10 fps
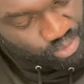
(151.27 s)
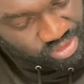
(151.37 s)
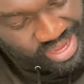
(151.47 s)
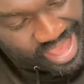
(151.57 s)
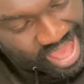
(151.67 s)

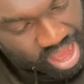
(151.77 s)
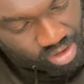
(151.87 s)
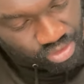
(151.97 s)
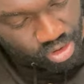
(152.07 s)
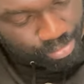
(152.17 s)

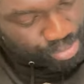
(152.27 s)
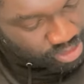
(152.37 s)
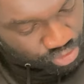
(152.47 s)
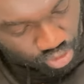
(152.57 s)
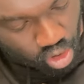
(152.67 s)
layout, you know,
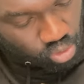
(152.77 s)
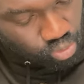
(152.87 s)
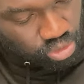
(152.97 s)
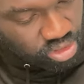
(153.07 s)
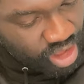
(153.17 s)
big soles
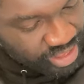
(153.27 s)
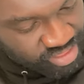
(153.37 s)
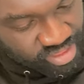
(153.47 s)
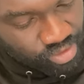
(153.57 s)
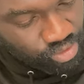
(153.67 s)
with the Nike
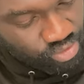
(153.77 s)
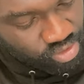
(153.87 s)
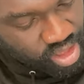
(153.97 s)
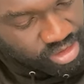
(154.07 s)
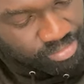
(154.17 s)
tick on the
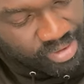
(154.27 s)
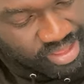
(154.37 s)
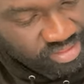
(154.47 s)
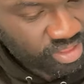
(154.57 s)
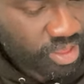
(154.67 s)
side,
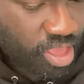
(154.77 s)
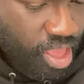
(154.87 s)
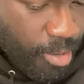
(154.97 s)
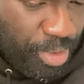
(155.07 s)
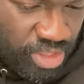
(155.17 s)
plastic.
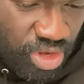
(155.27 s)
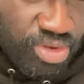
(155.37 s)
But, you